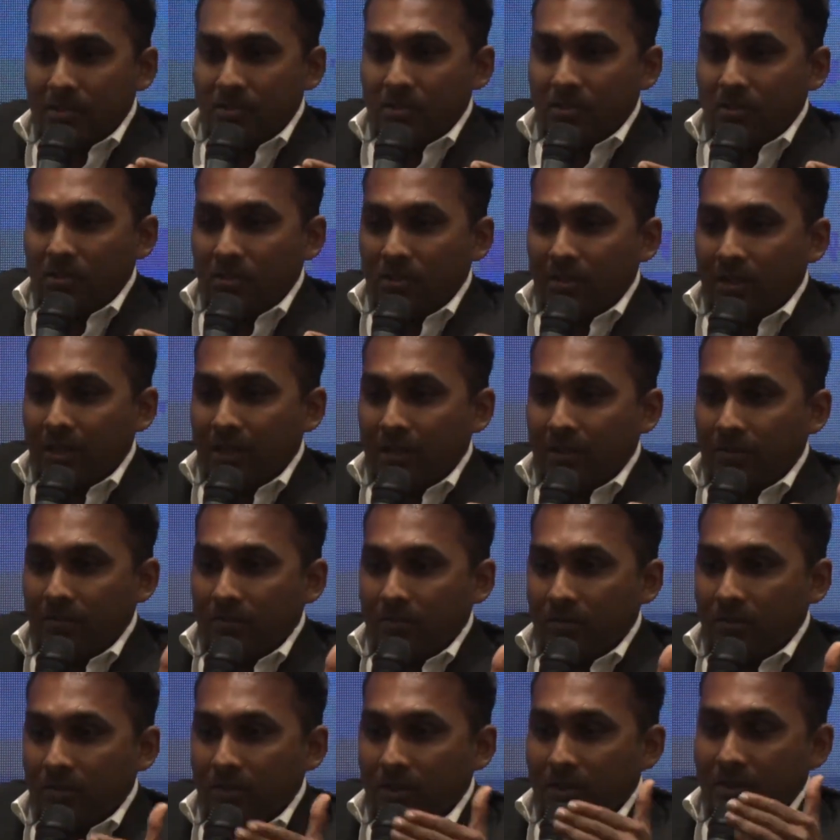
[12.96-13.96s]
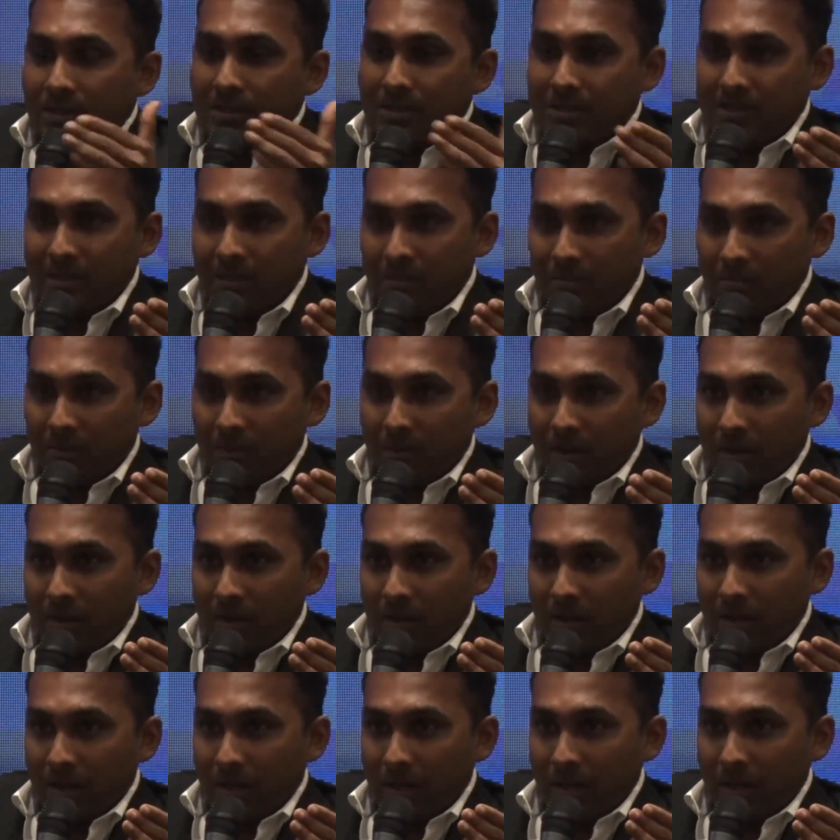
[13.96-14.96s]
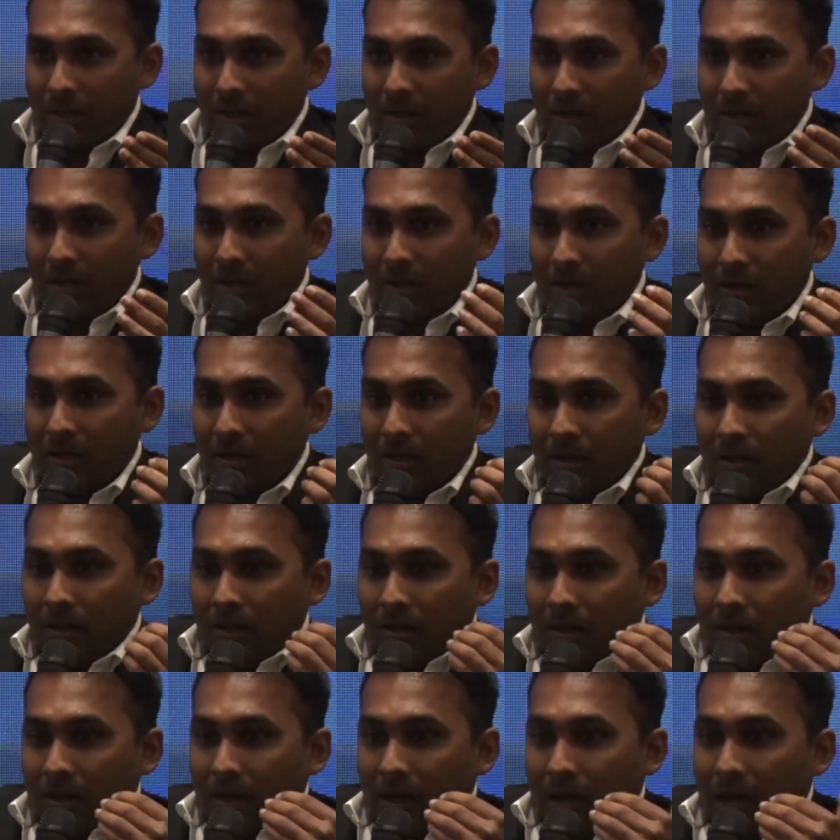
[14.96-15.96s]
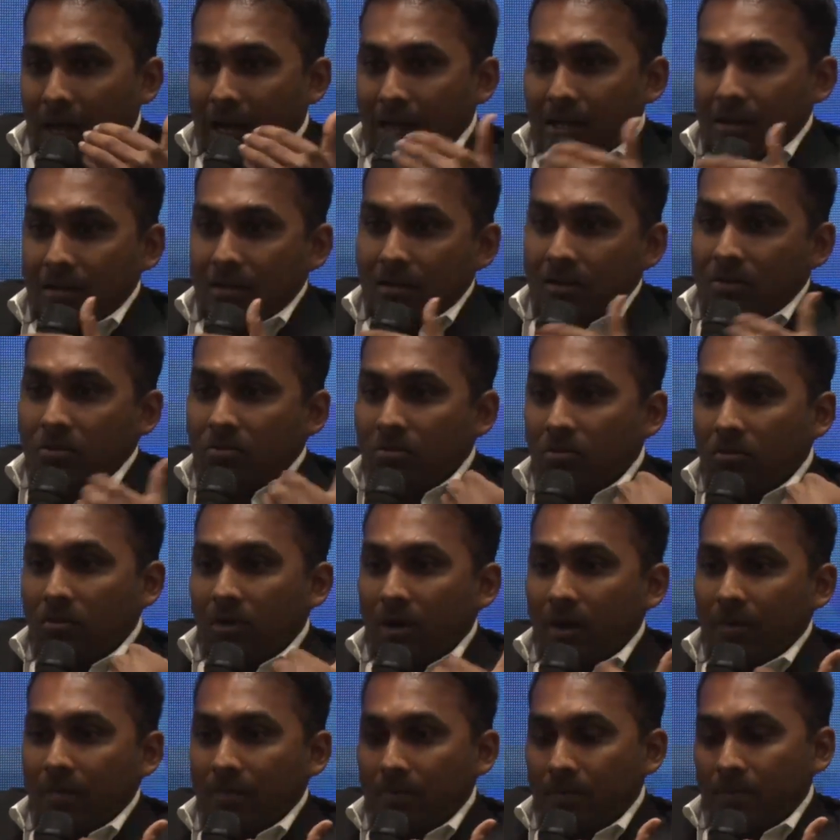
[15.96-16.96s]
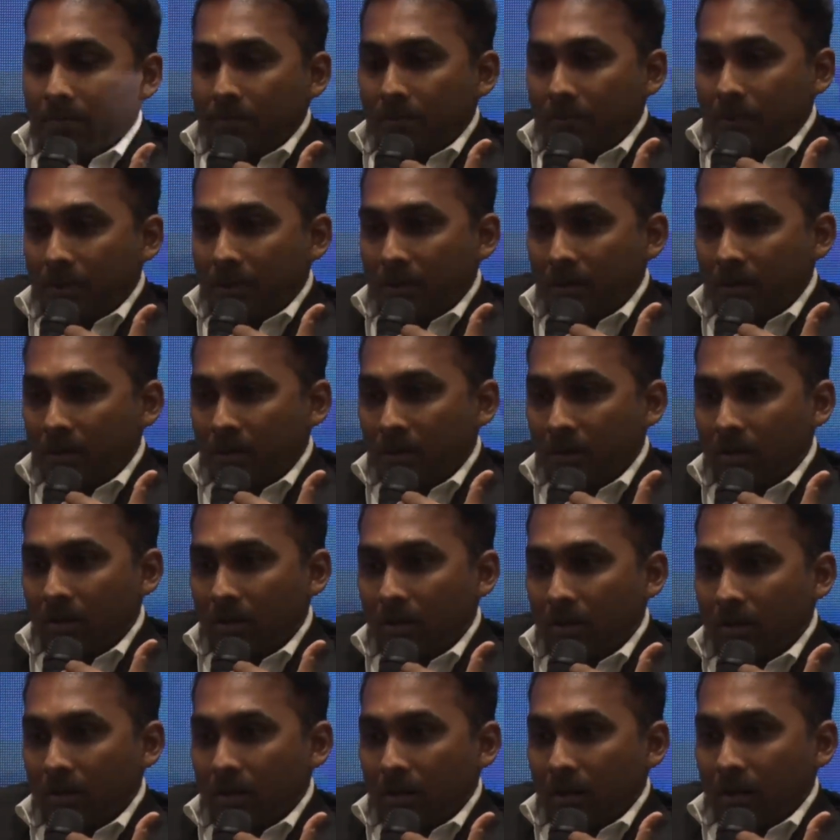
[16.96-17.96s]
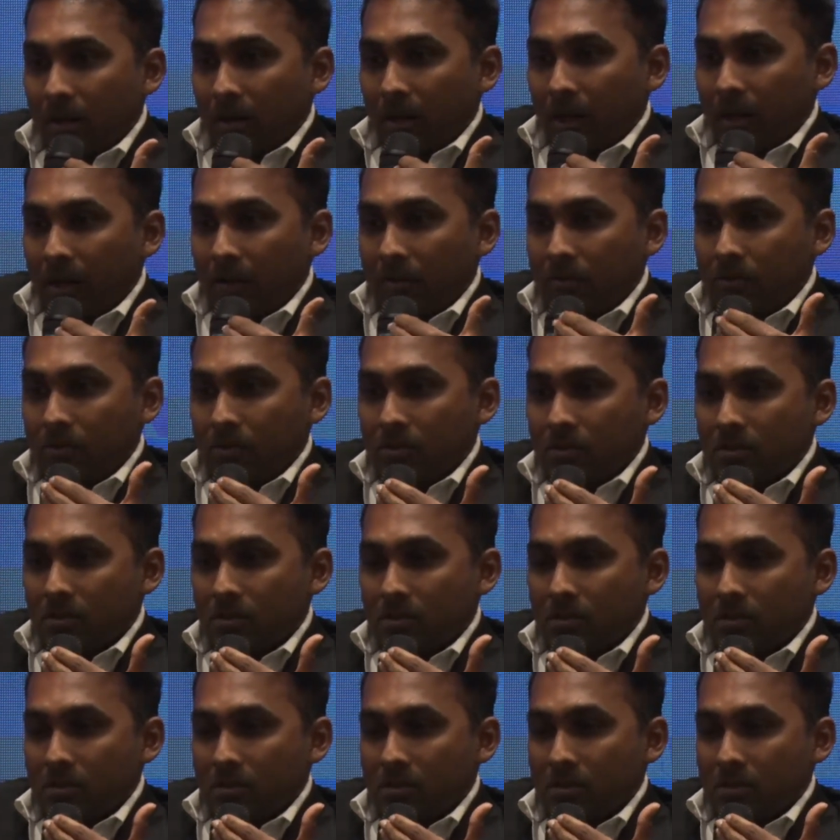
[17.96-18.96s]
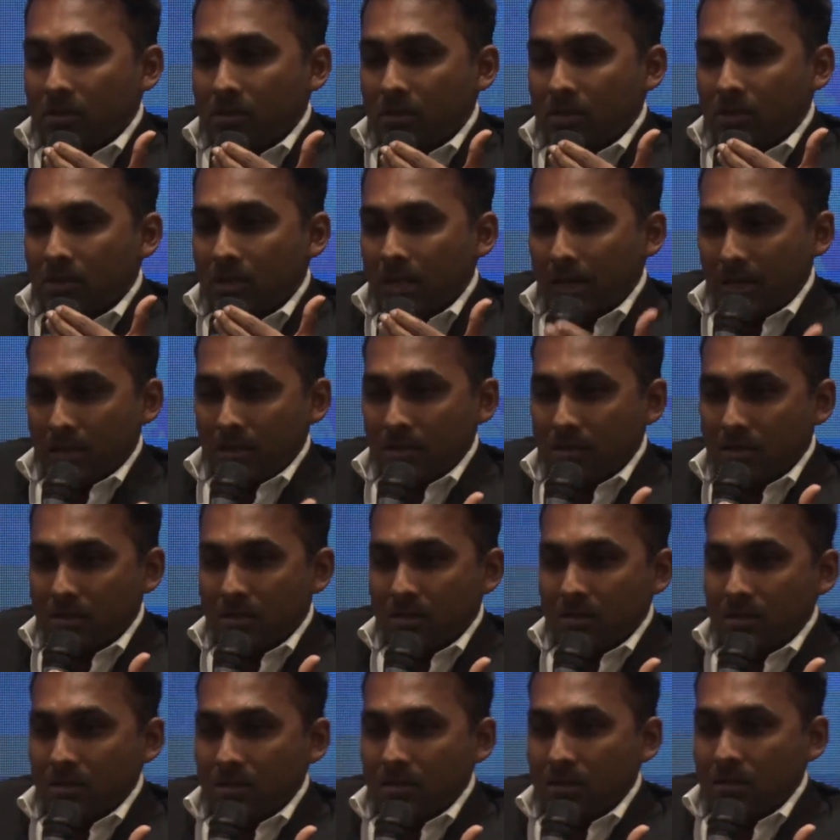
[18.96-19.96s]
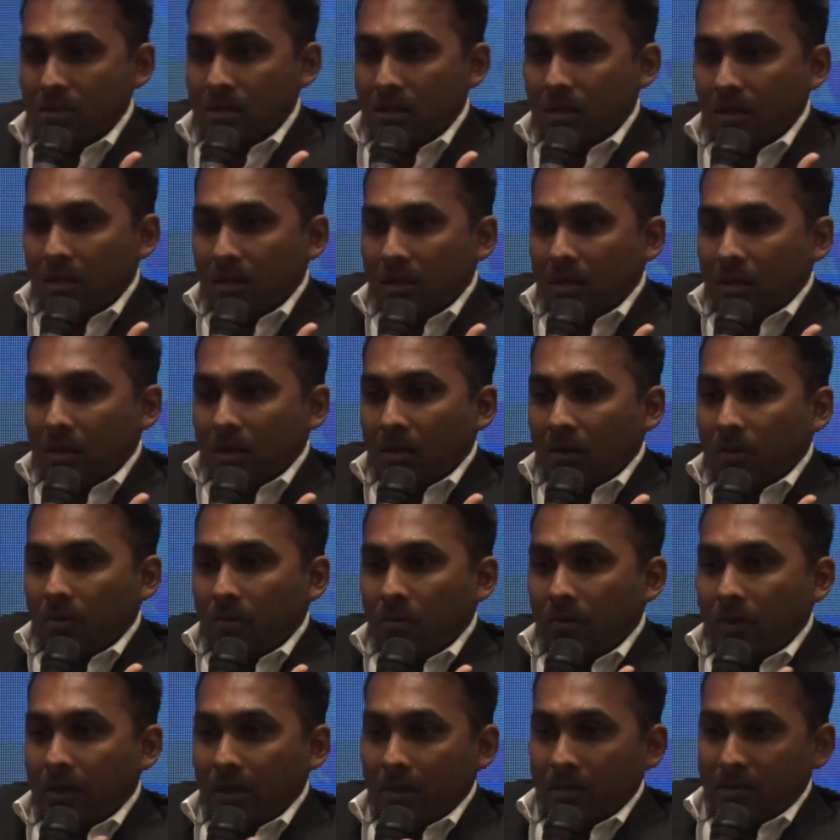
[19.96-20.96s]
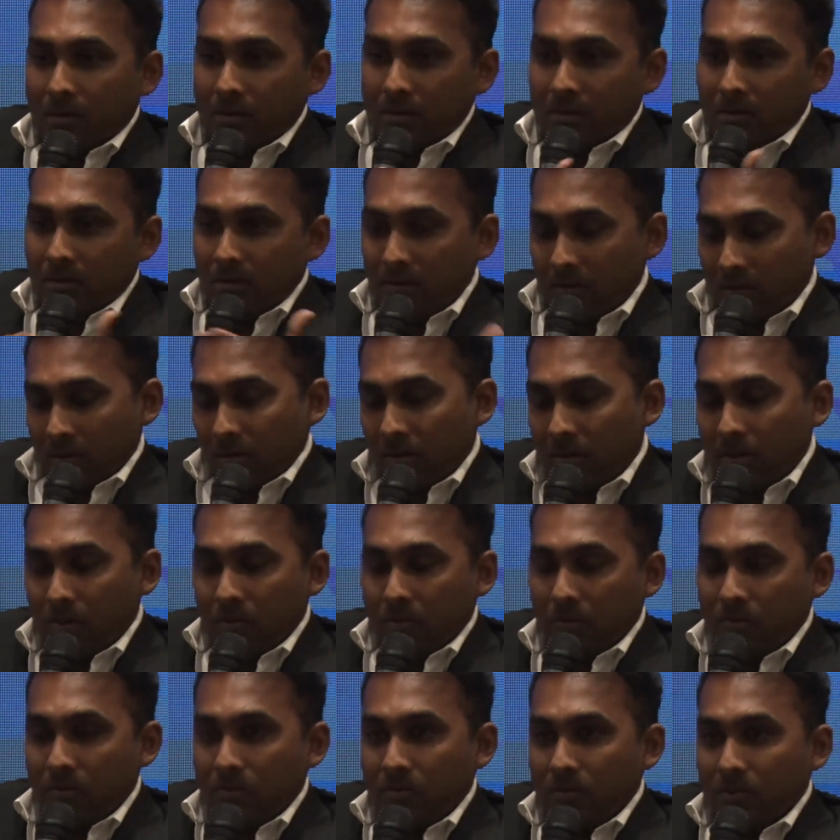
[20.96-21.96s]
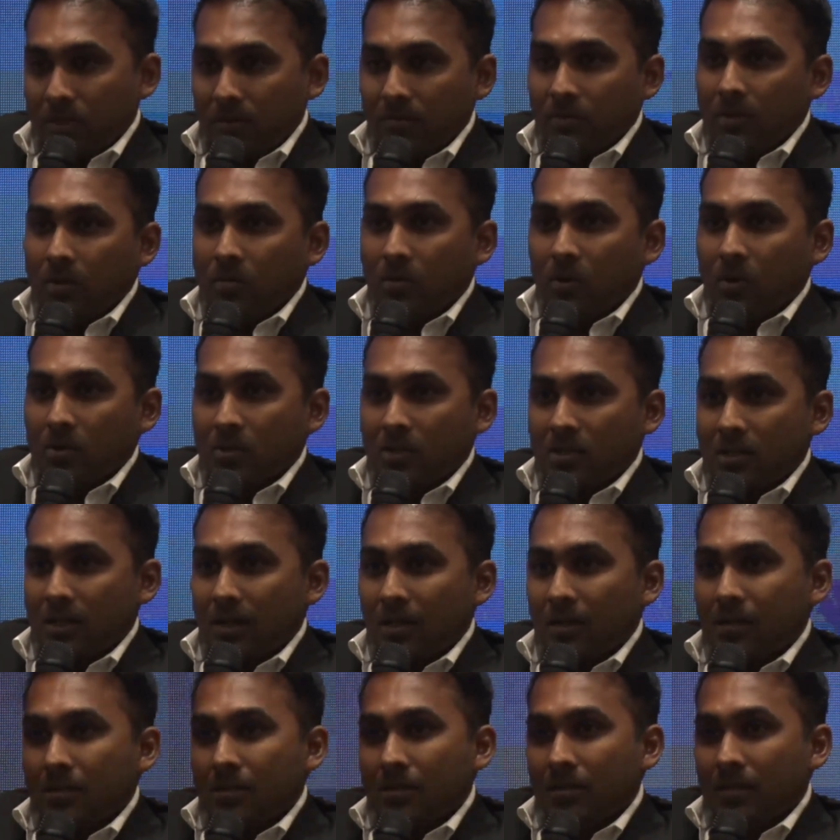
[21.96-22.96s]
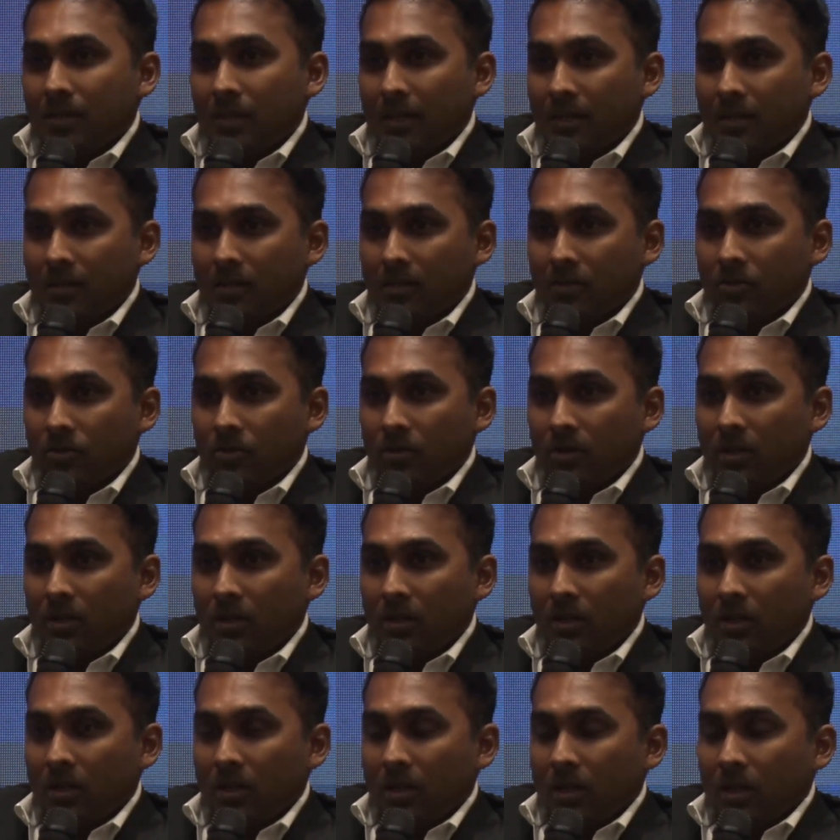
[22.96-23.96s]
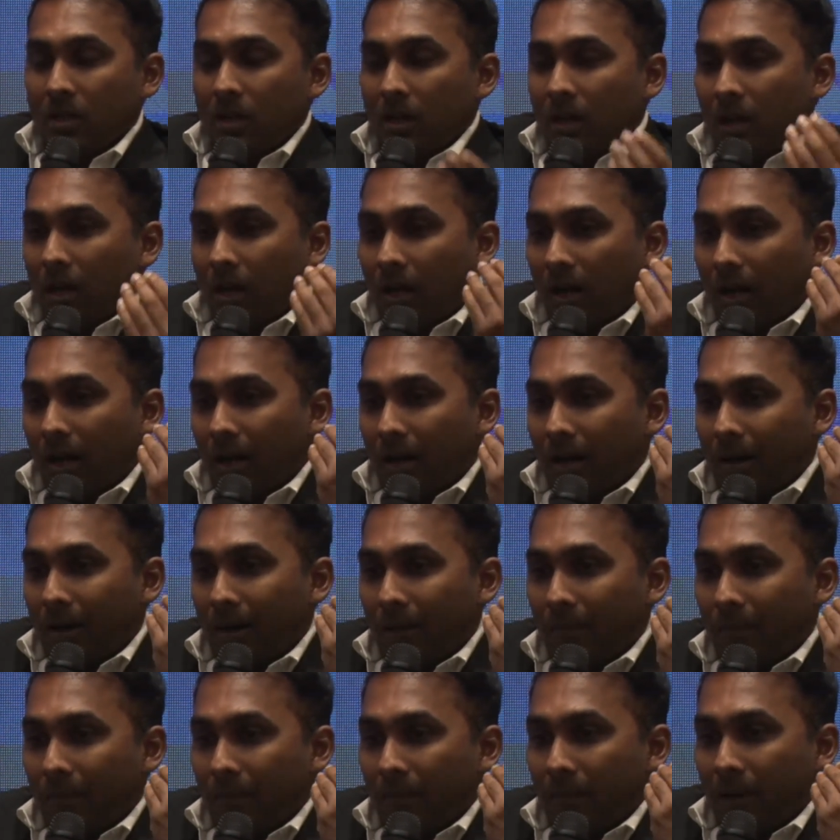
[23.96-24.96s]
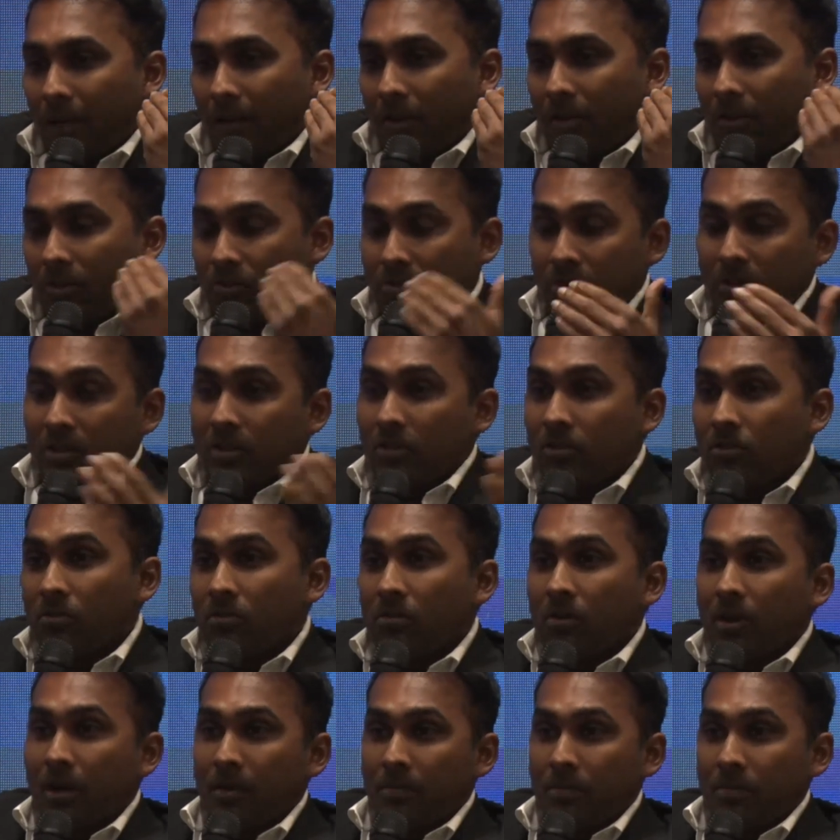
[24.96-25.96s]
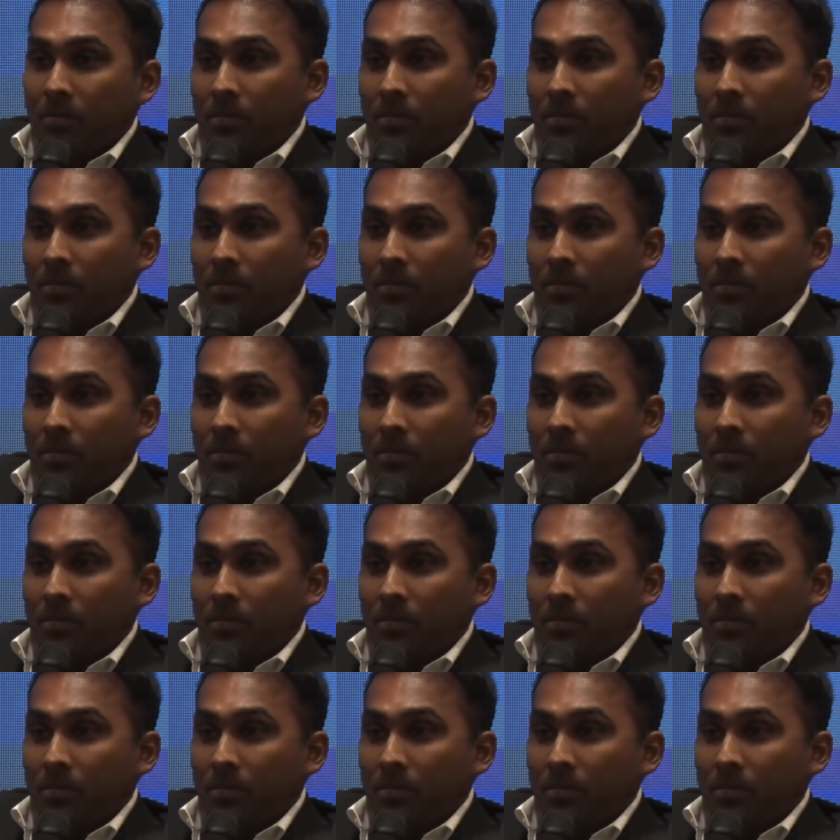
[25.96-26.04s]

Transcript: in your life you learn something. And I grew up, I was six when the Civil War started in 83. I literally grew up